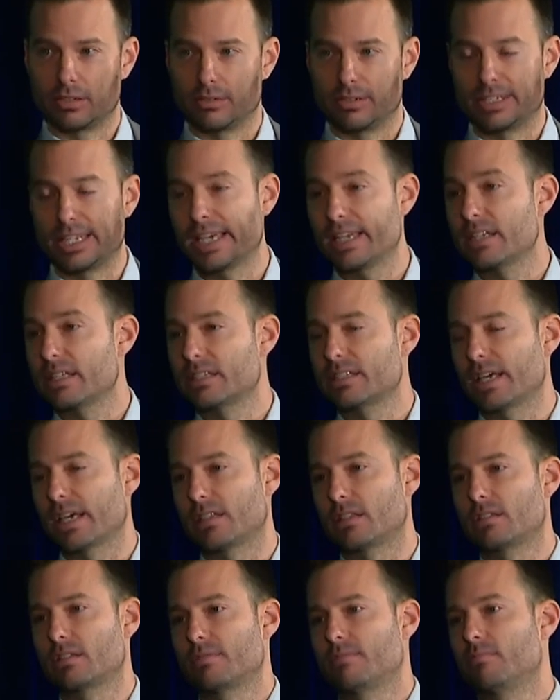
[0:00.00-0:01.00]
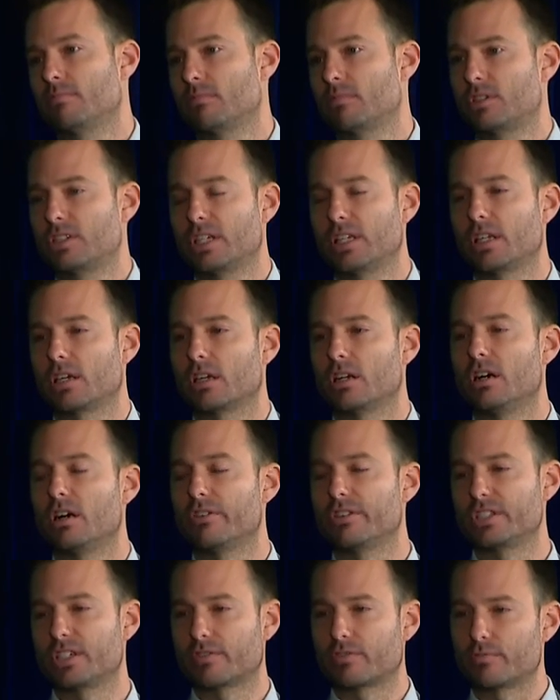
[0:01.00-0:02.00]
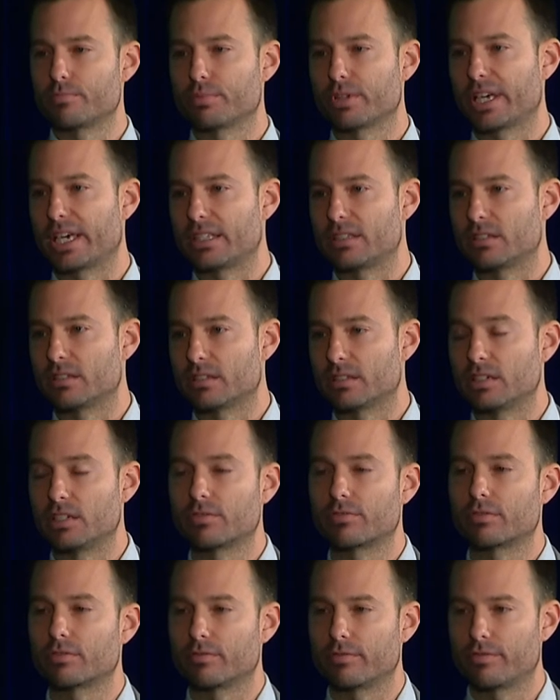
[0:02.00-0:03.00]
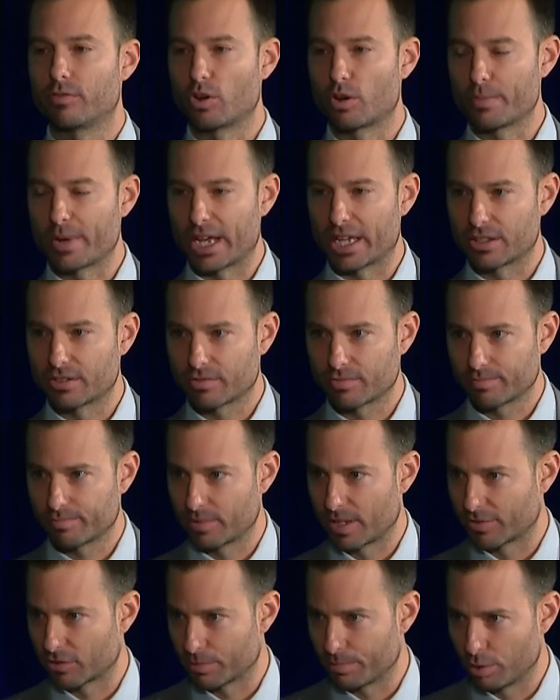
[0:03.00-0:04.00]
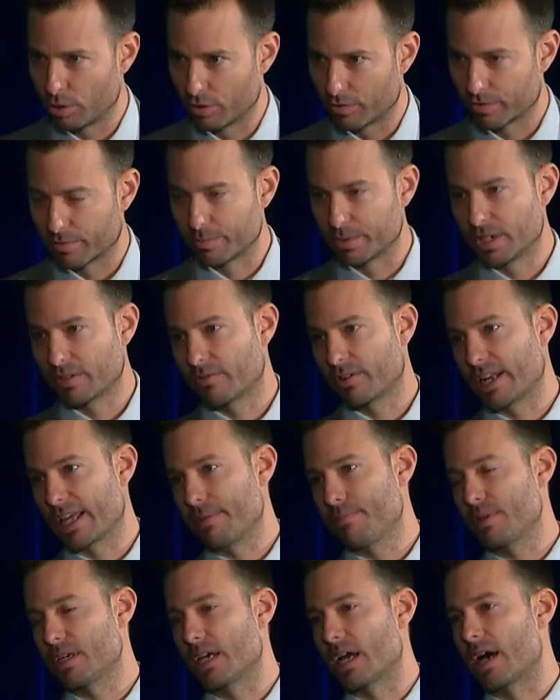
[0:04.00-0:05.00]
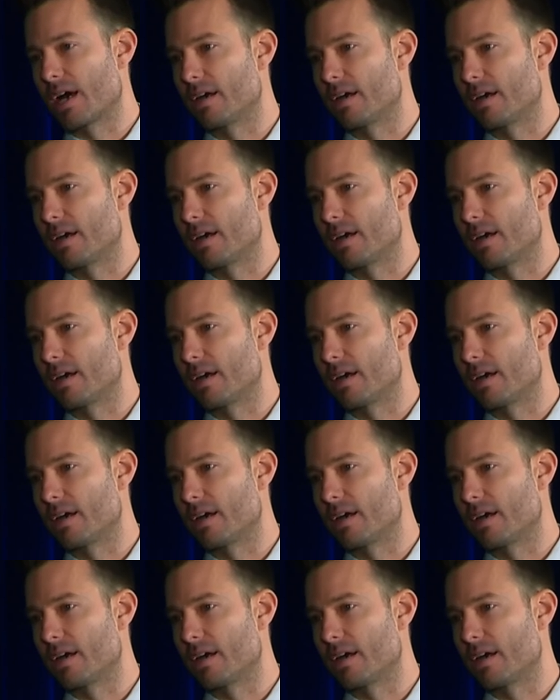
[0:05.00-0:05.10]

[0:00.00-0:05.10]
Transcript: data sets sitting in all these different places and different formats. You have to pull from different APIs.